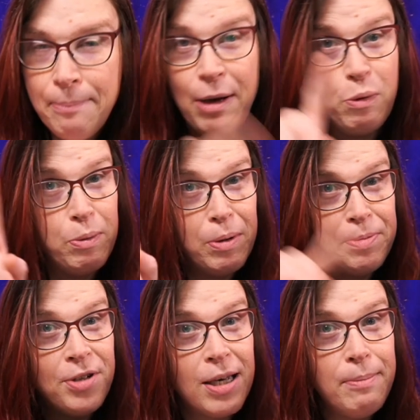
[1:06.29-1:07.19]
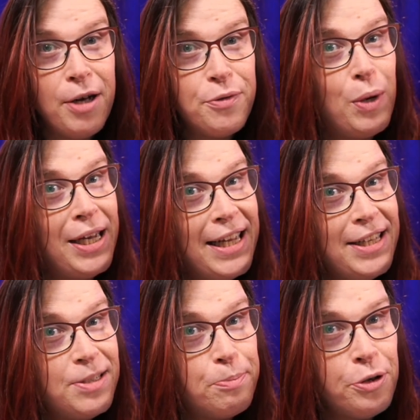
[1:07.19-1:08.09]
And we will talk about why that
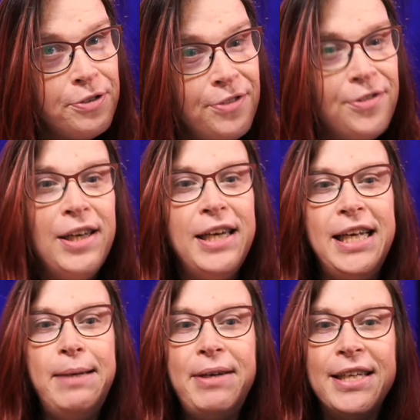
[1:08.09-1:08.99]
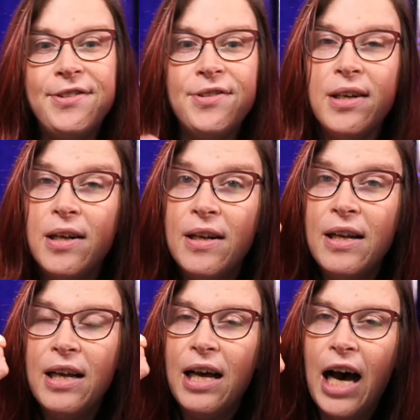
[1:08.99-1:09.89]
is important in a minute.
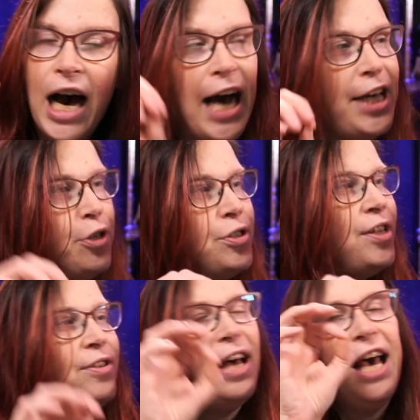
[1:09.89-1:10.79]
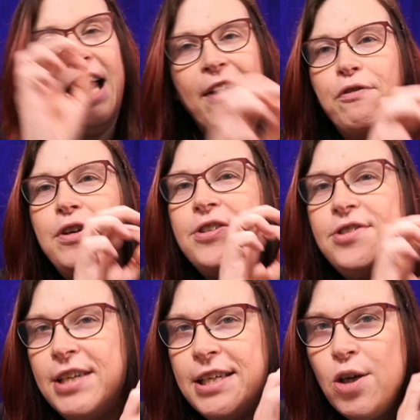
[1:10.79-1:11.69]
I use it every
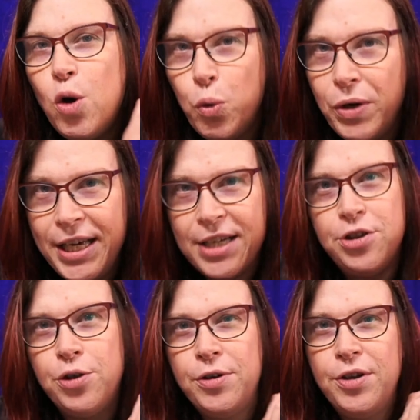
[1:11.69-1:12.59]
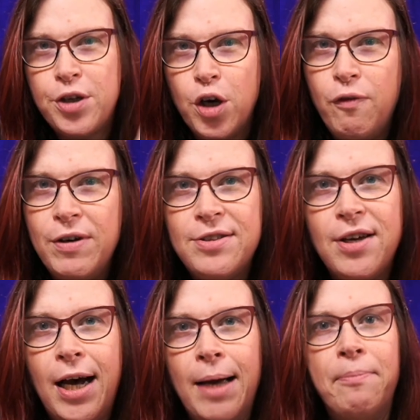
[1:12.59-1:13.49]
single week during the COVID
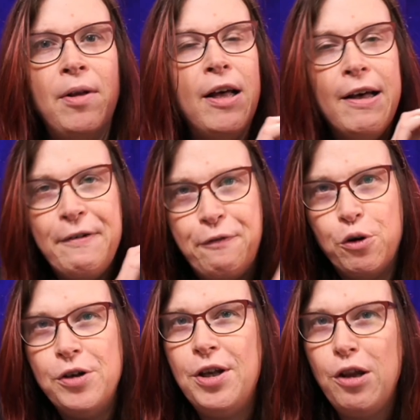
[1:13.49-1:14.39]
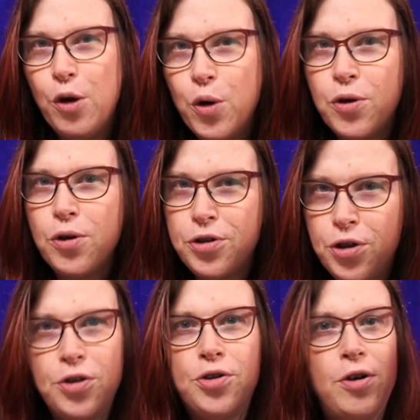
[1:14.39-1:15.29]
time for the local
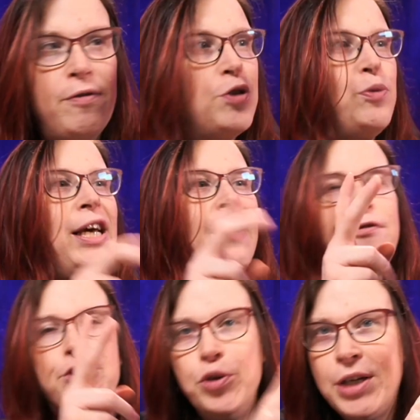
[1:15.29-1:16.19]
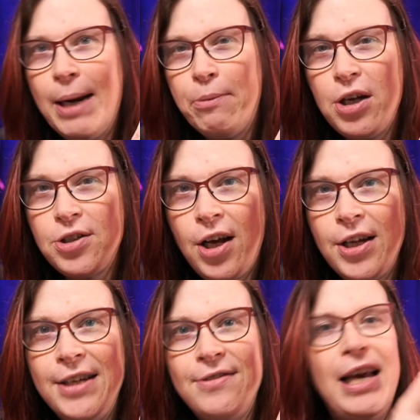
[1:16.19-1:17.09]
church service. We have two cameras on
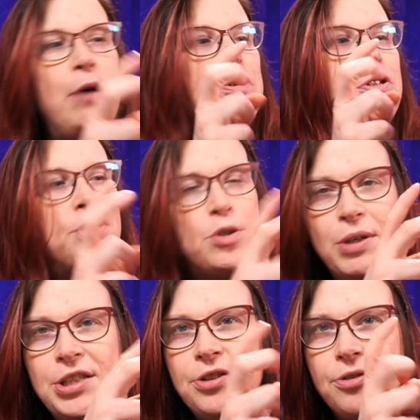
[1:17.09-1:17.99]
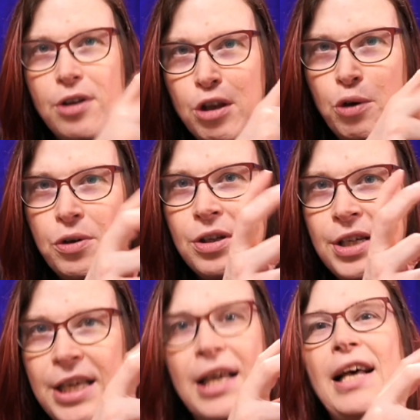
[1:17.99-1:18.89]
it and we just switch it
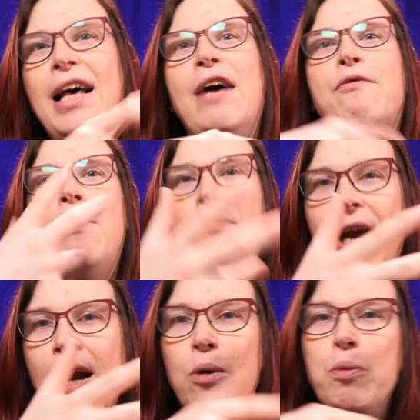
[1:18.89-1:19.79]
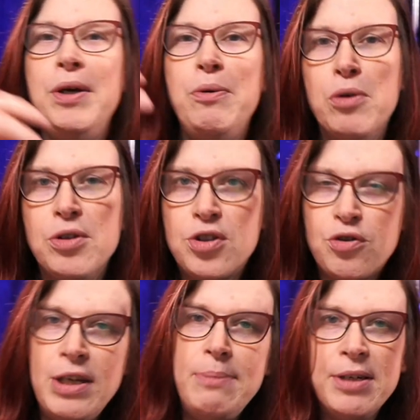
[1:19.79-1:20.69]
locally. And from there, we will
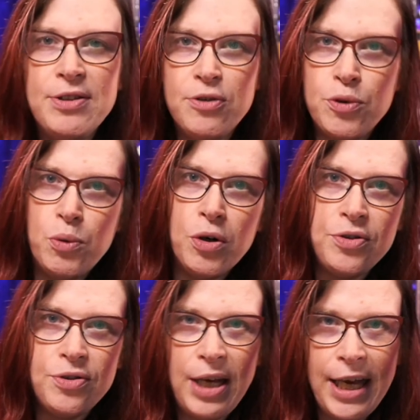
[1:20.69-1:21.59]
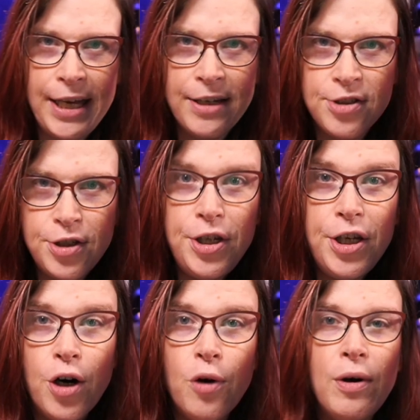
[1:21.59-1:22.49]
stream it towards a
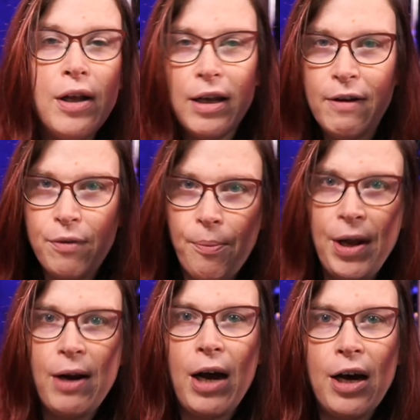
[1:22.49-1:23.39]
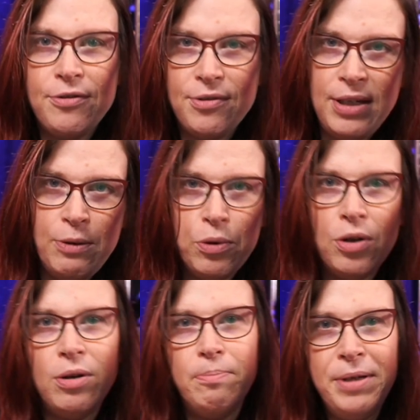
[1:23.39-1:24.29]
studio. And from there out, it
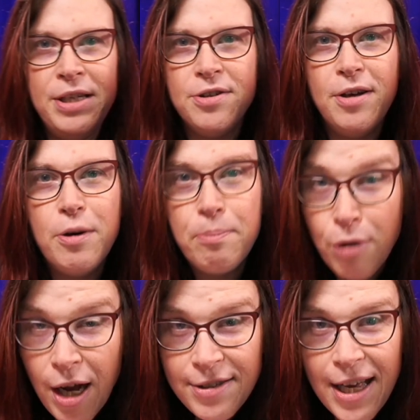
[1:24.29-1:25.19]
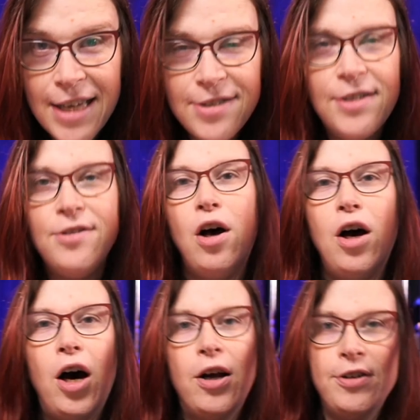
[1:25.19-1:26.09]
will be broadcasted
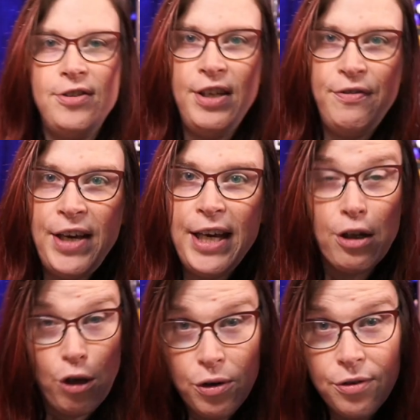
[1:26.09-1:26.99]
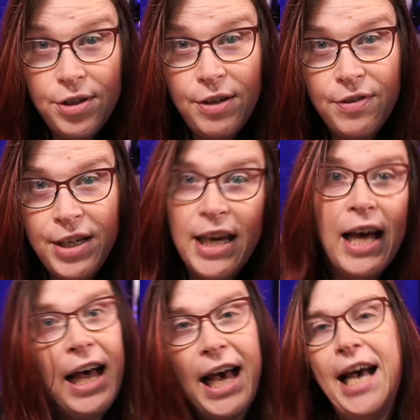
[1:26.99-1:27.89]
on the TV, local TV,
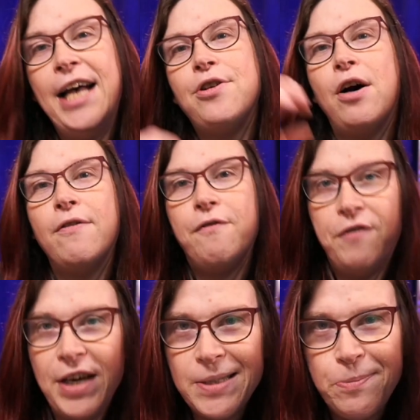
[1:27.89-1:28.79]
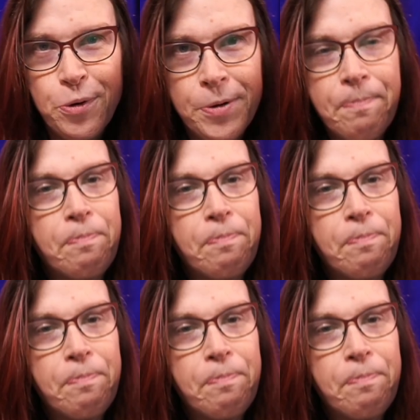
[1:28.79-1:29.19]
and on Facebook.